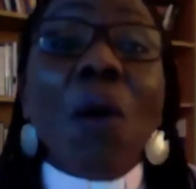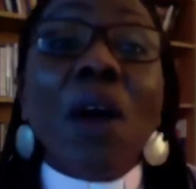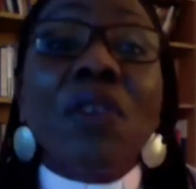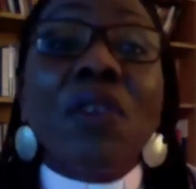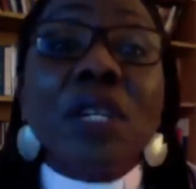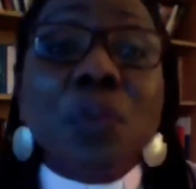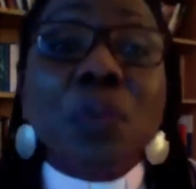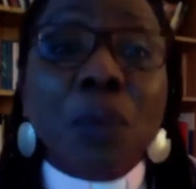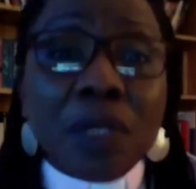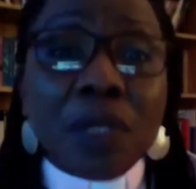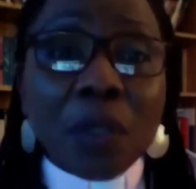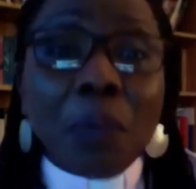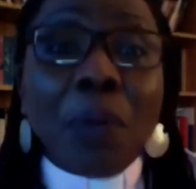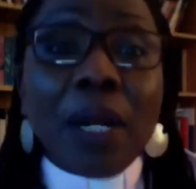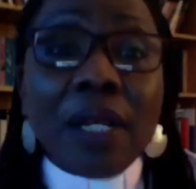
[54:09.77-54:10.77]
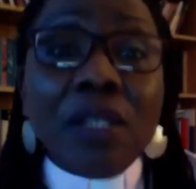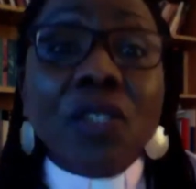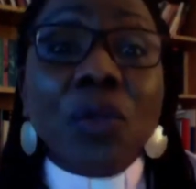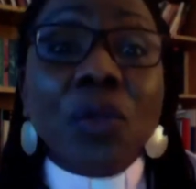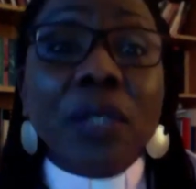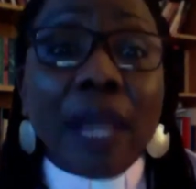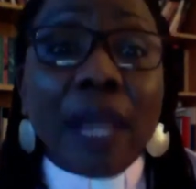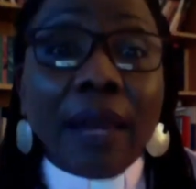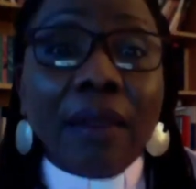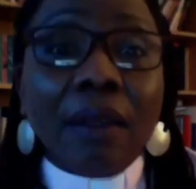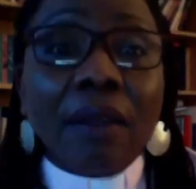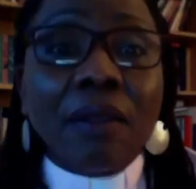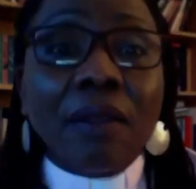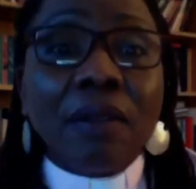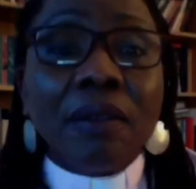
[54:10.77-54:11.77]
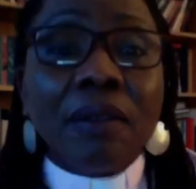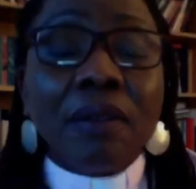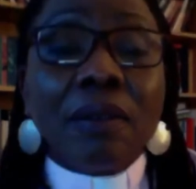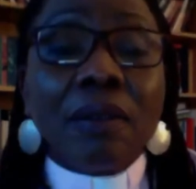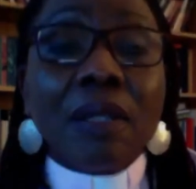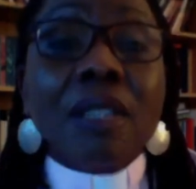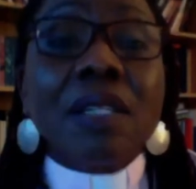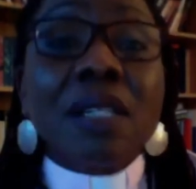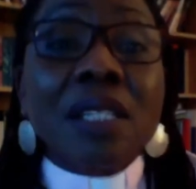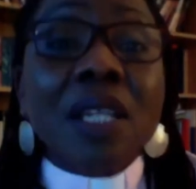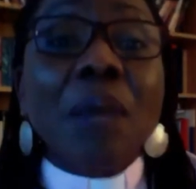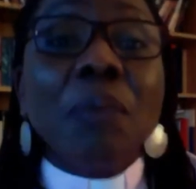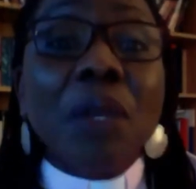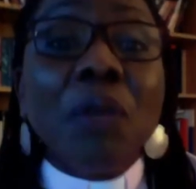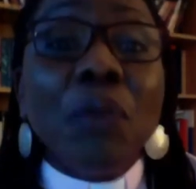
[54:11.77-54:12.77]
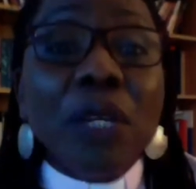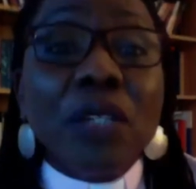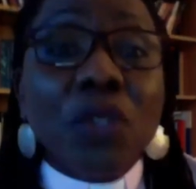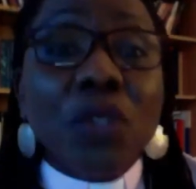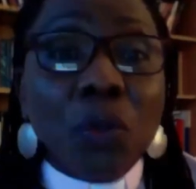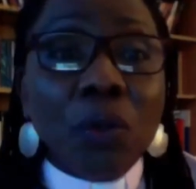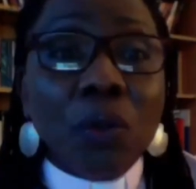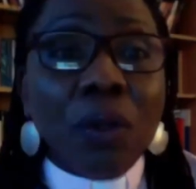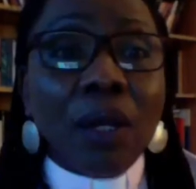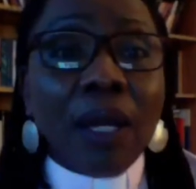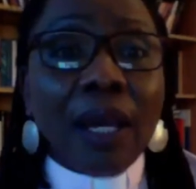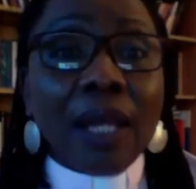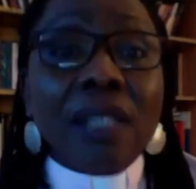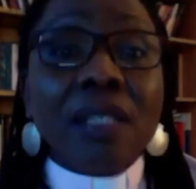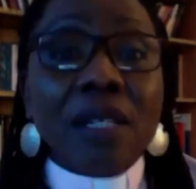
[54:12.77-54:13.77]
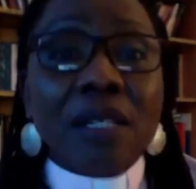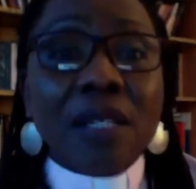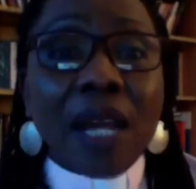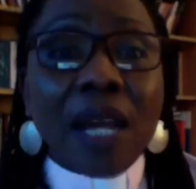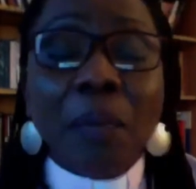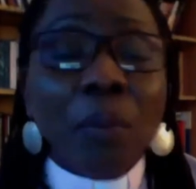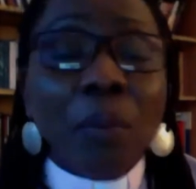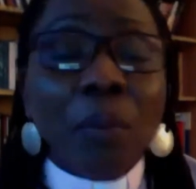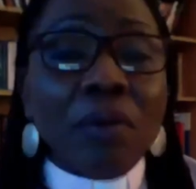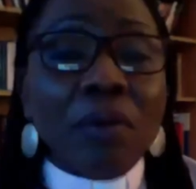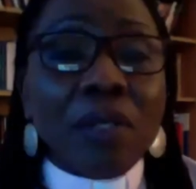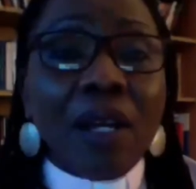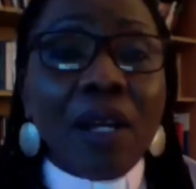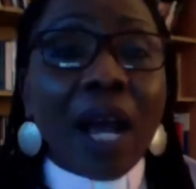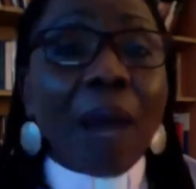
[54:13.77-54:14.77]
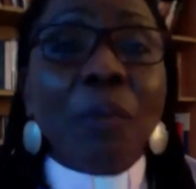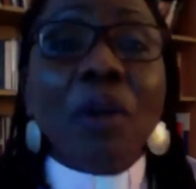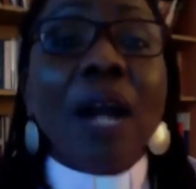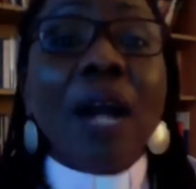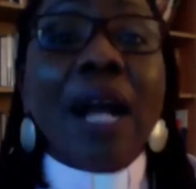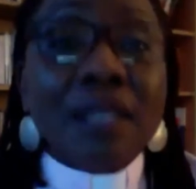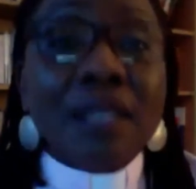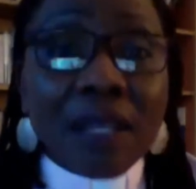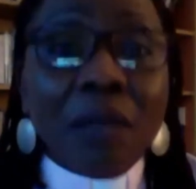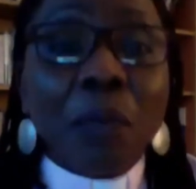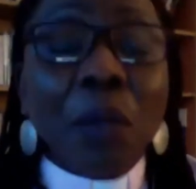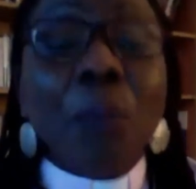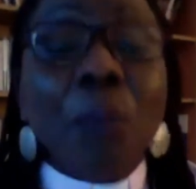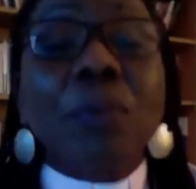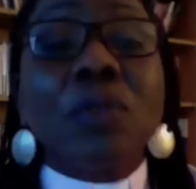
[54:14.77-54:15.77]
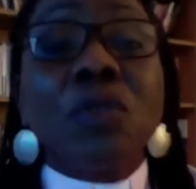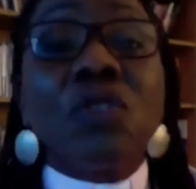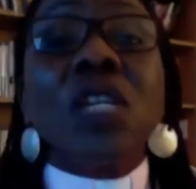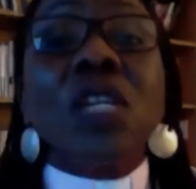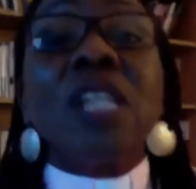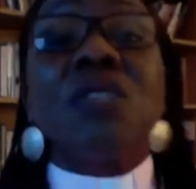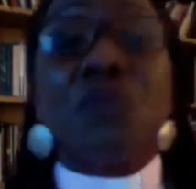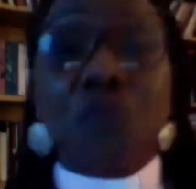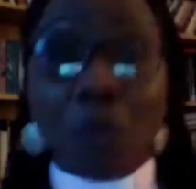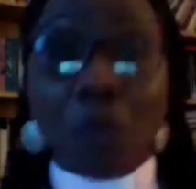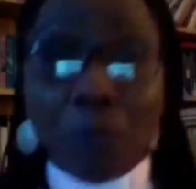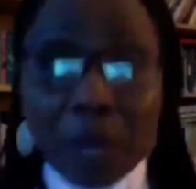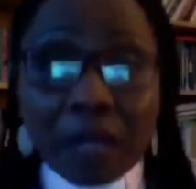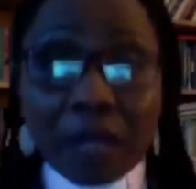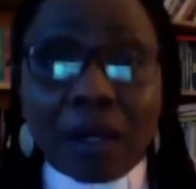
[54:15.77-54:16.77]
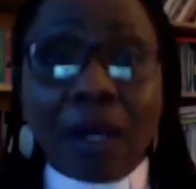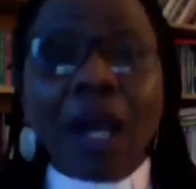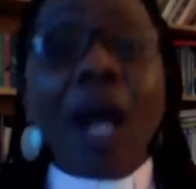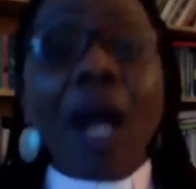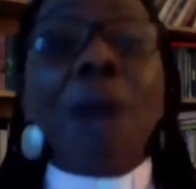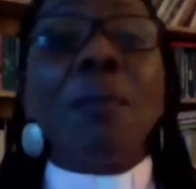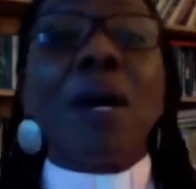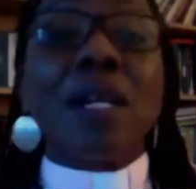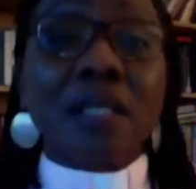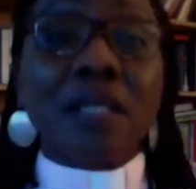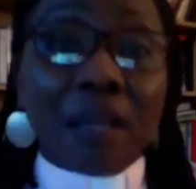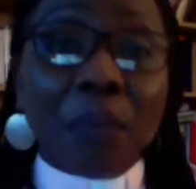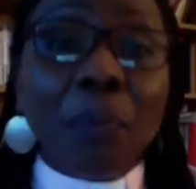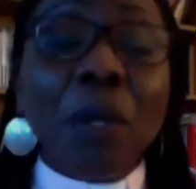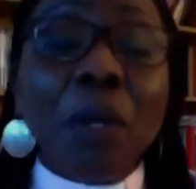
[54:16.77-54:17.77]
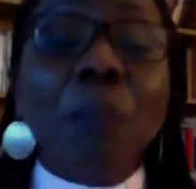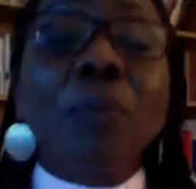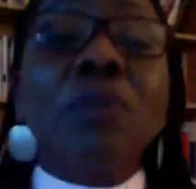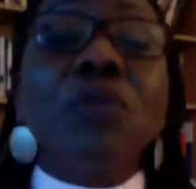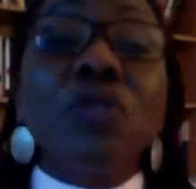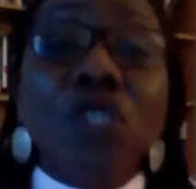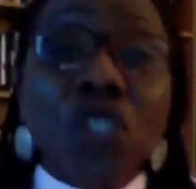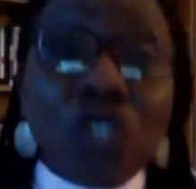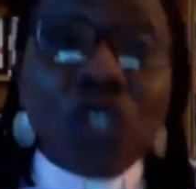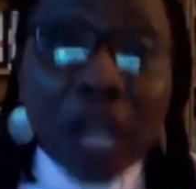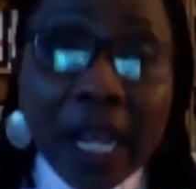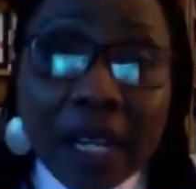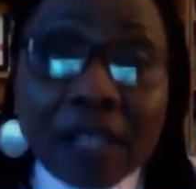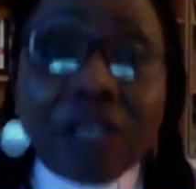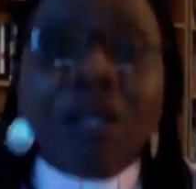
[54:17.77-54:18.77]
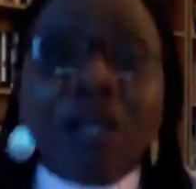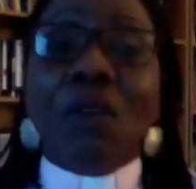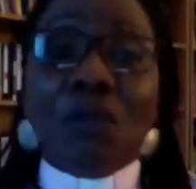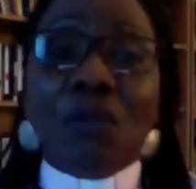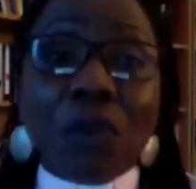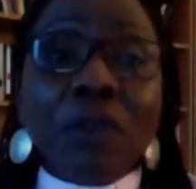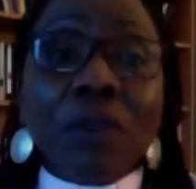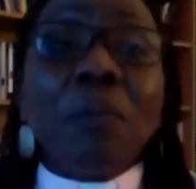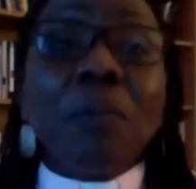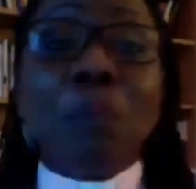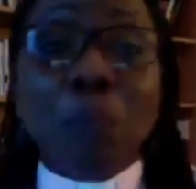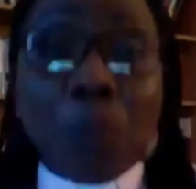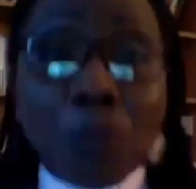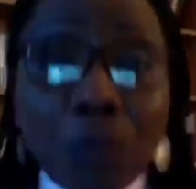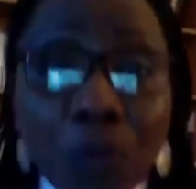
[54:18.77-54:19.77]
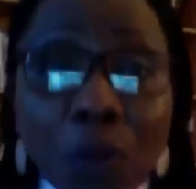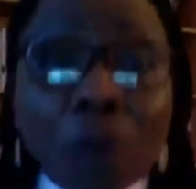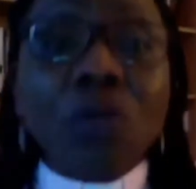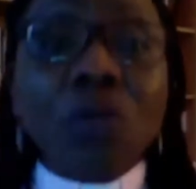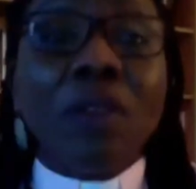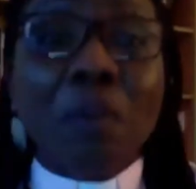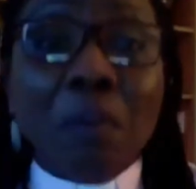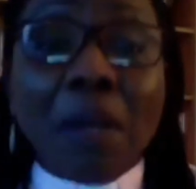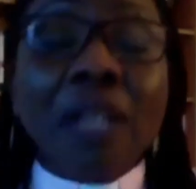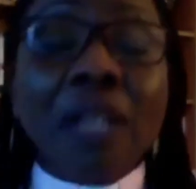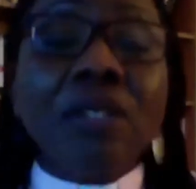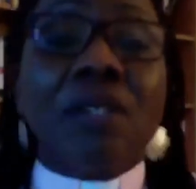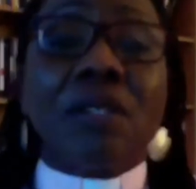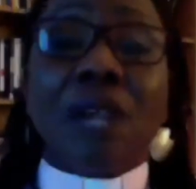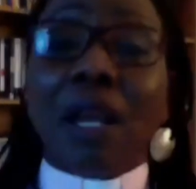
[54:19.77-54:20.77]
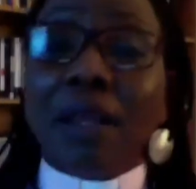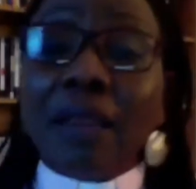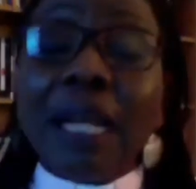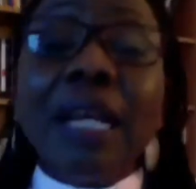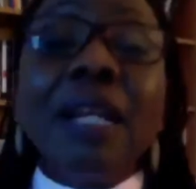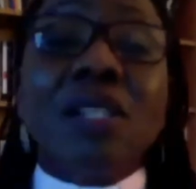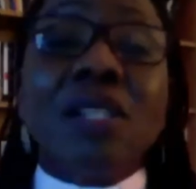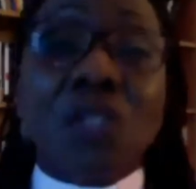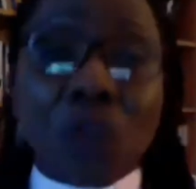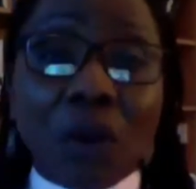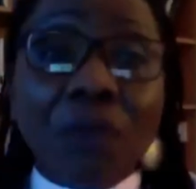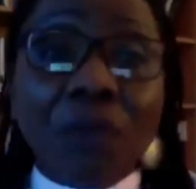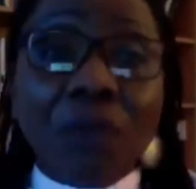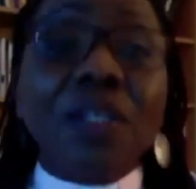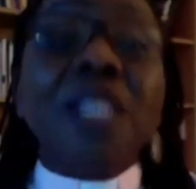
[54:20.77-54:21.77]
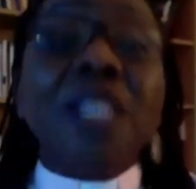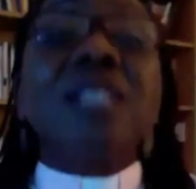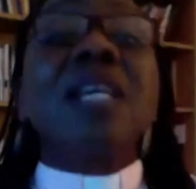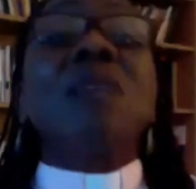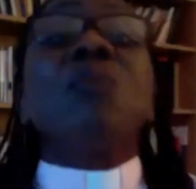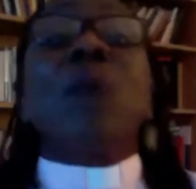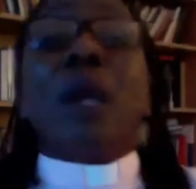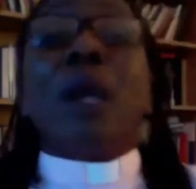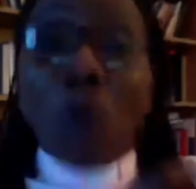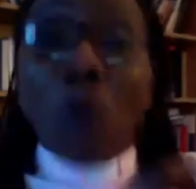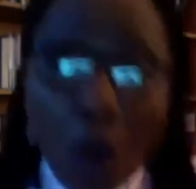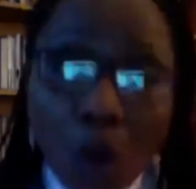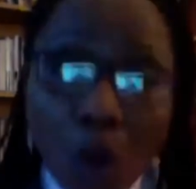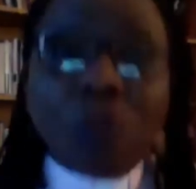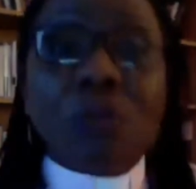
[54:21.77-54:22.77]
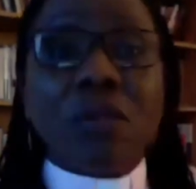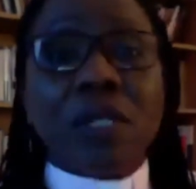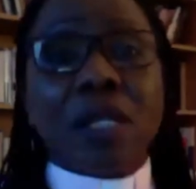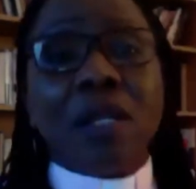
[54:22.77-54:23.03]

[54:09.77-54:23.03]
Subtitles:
responsibility together. This is something we do as disciples. I'm not asking people to change for me. I'm asking people to change for those on the margins, the list of these that we're called